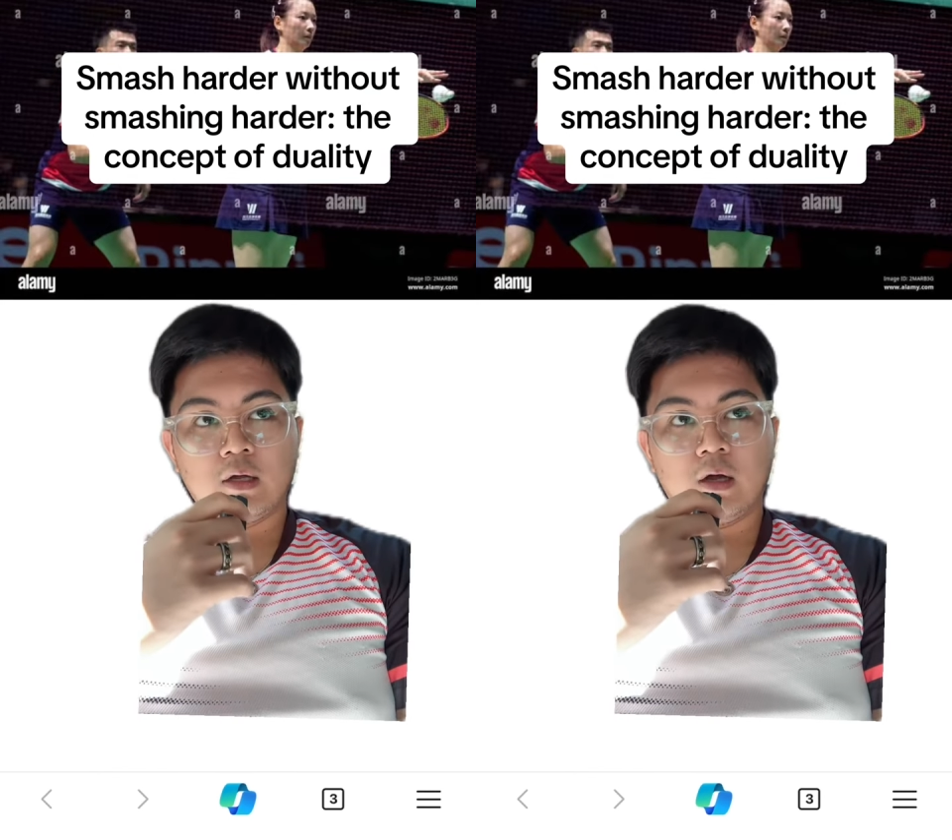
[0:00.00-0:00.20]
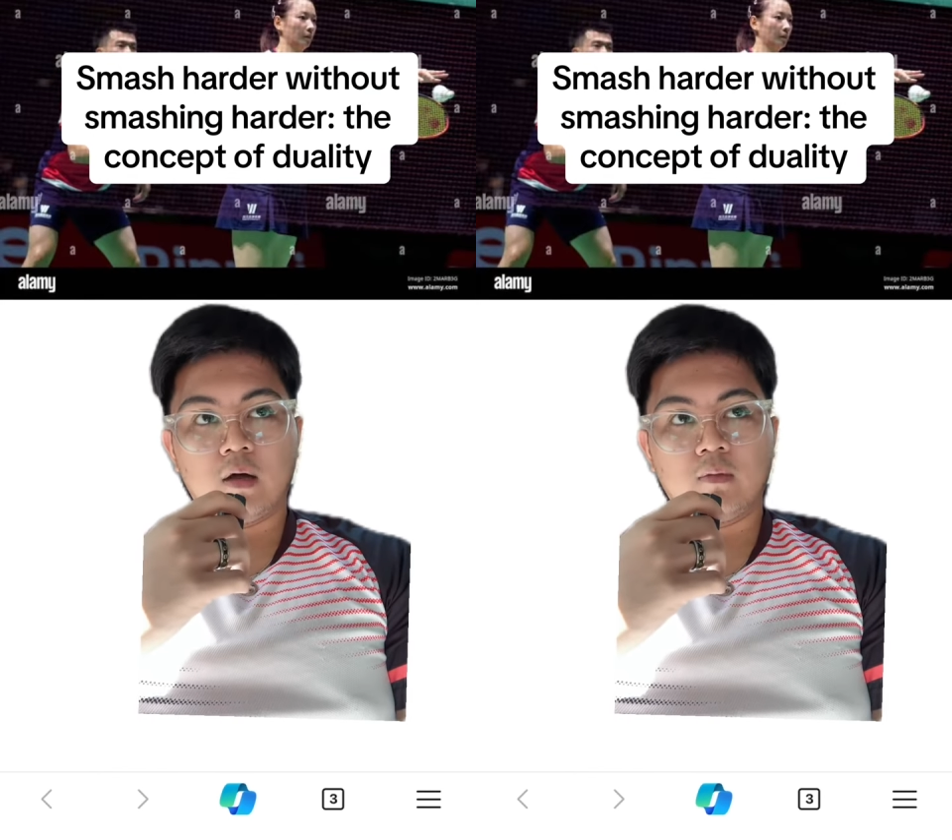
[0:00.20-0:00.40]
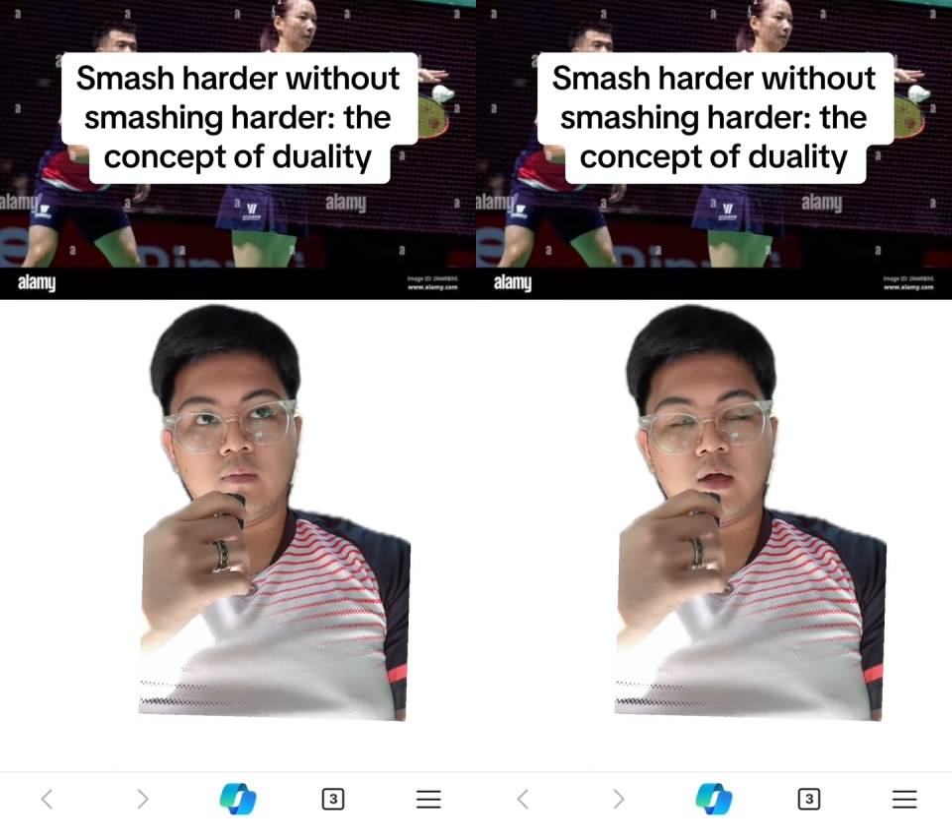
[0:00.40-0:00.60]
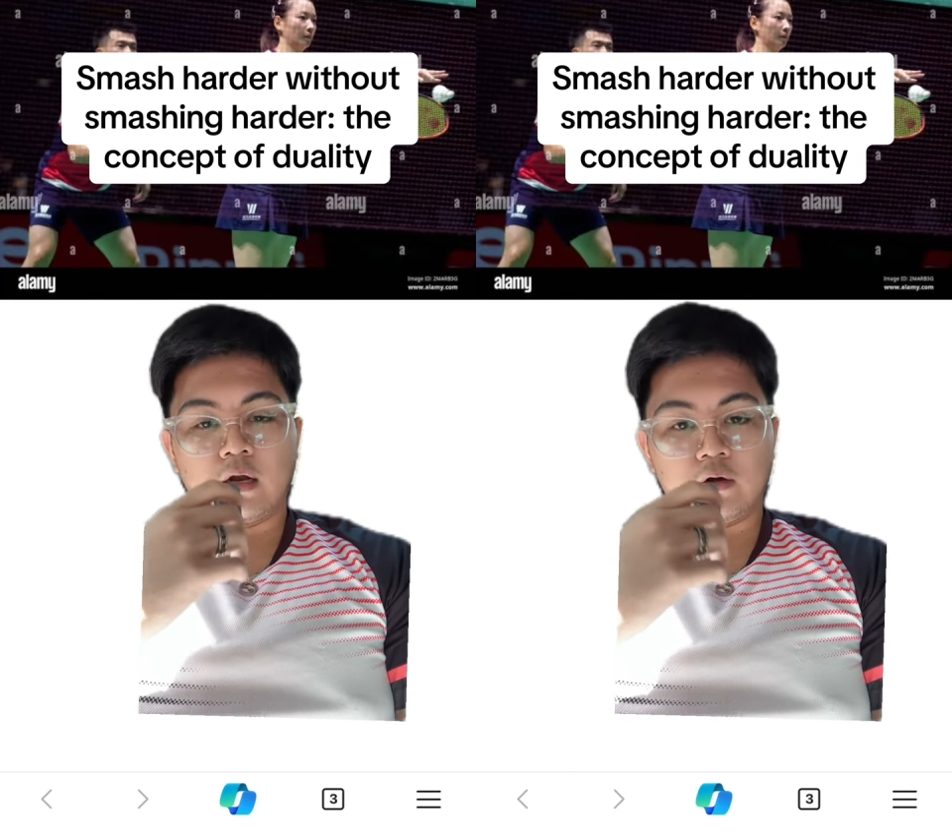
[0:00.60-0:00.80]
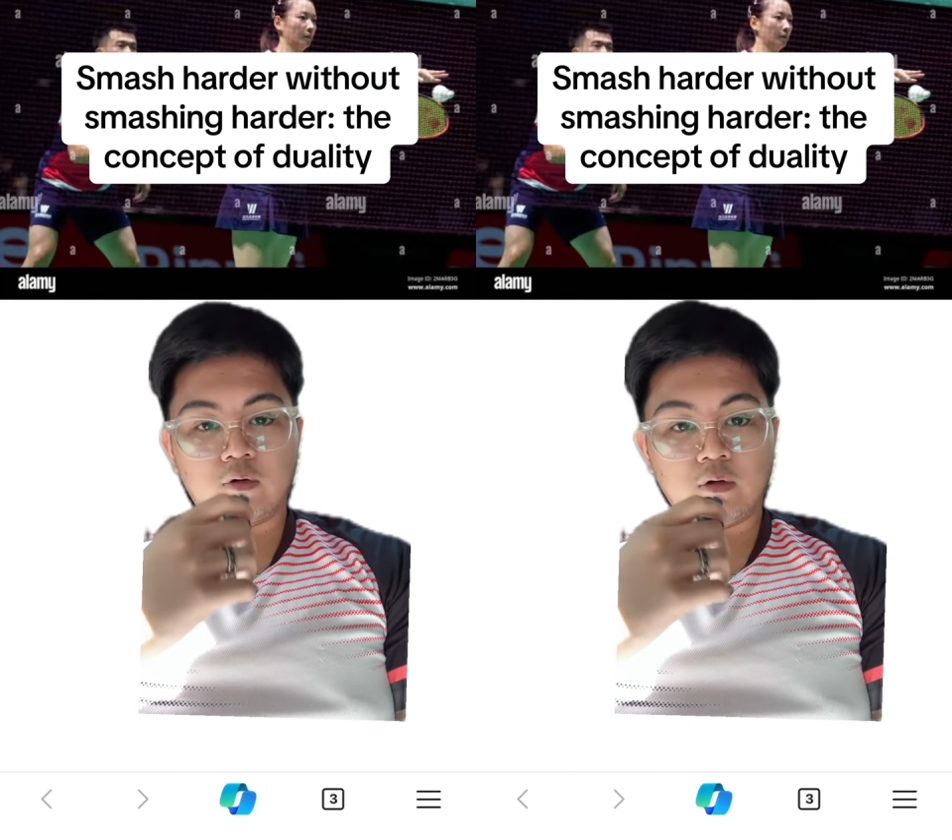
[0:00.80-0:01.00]
at
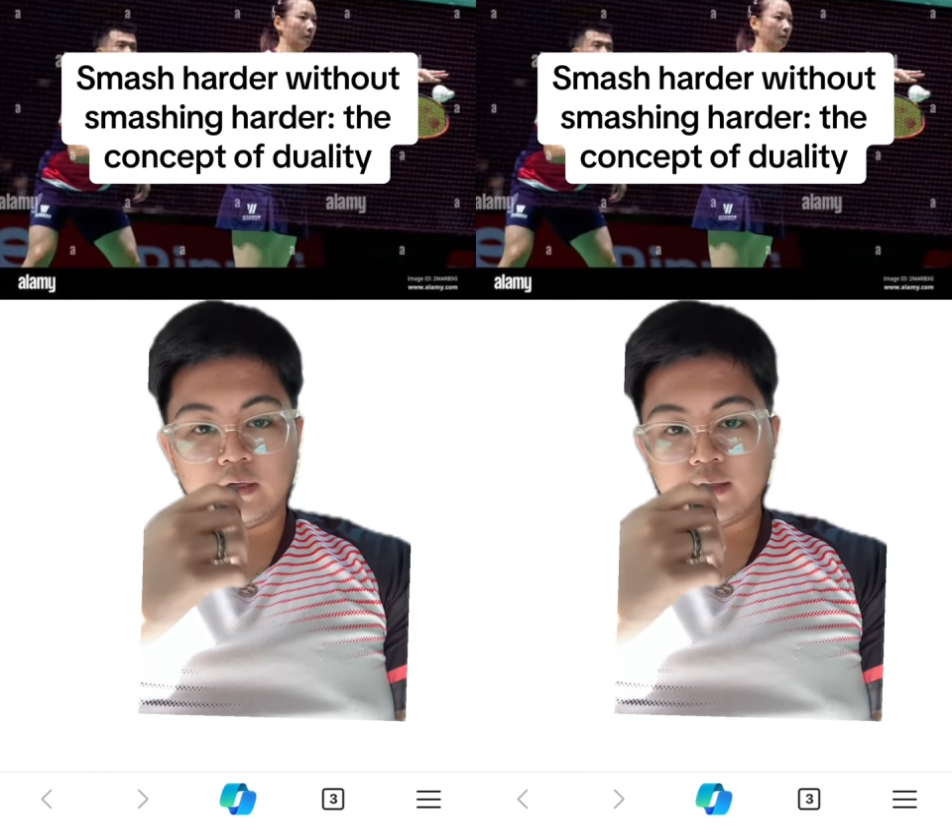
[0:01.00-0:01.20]
an early